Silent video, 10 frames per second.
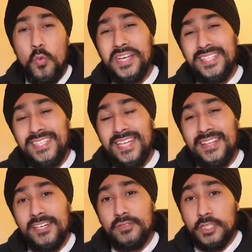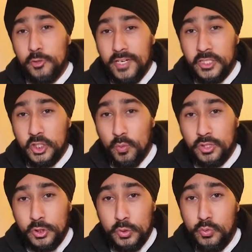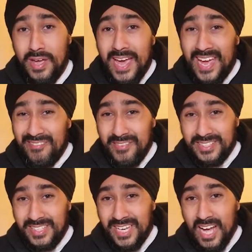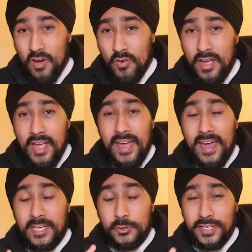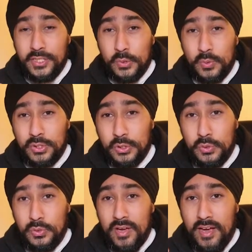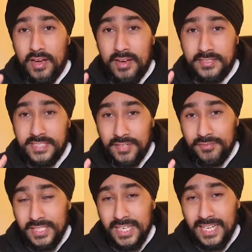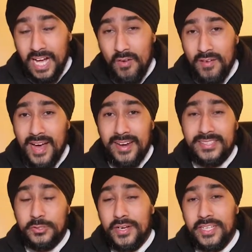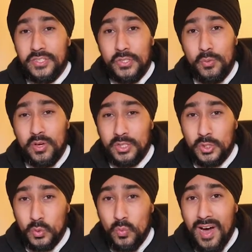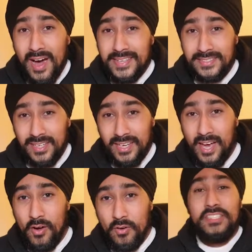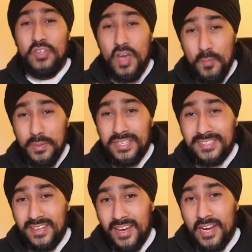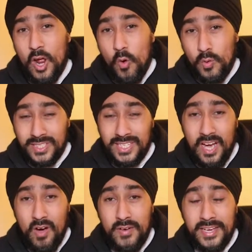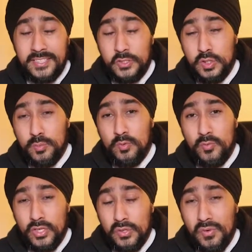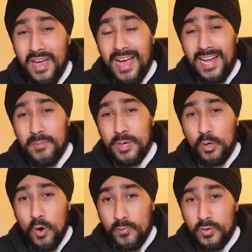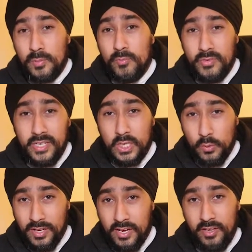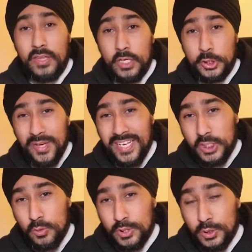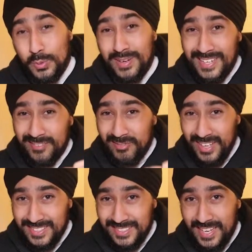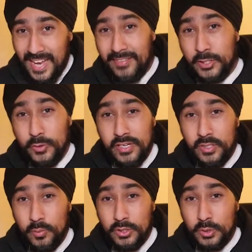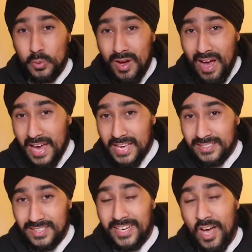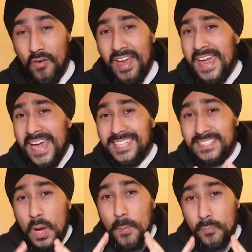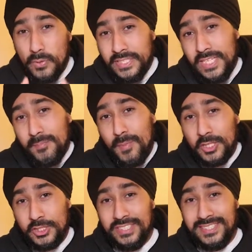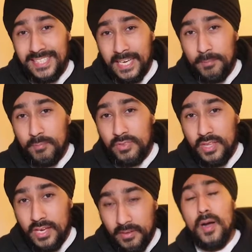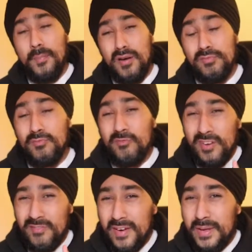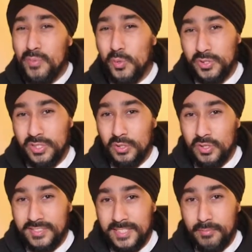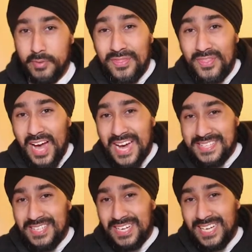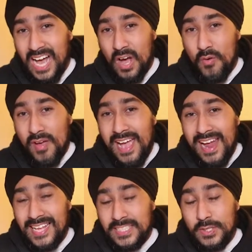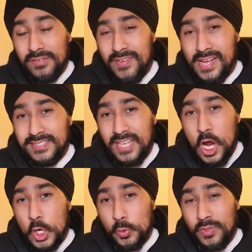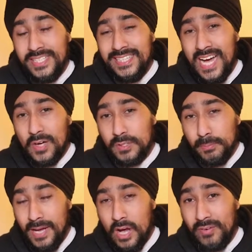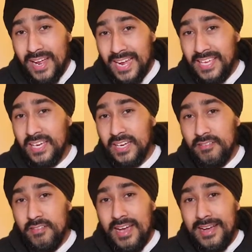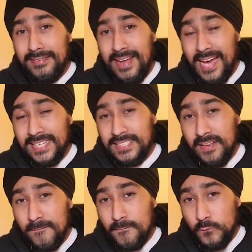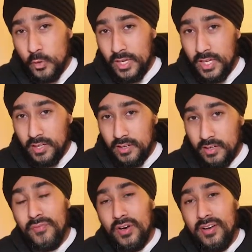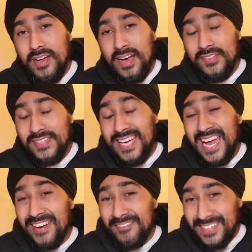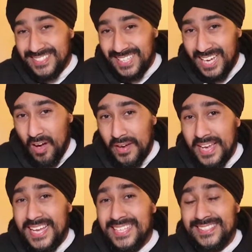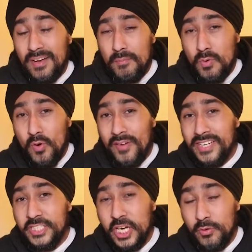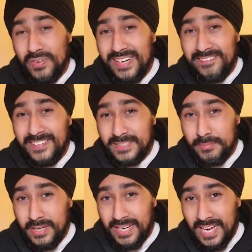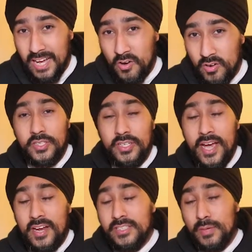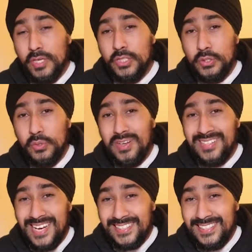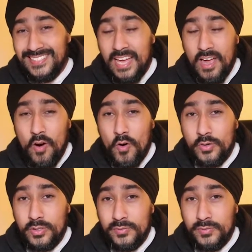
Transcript: we can see that there is a Trading212 invest account, a Trading212 CFD account, and a Trading212 ISA account. So to help you decide which account is suitable for you, let me go through them really quickly. So the Trading212 Invest and the Trading212 ISA account is pretty much the same thing, apart from one very important concept. The ISA account lets you invest £20,000 a year tax-free. However, the Invest account is more of a general investment account and is subject to taxes on the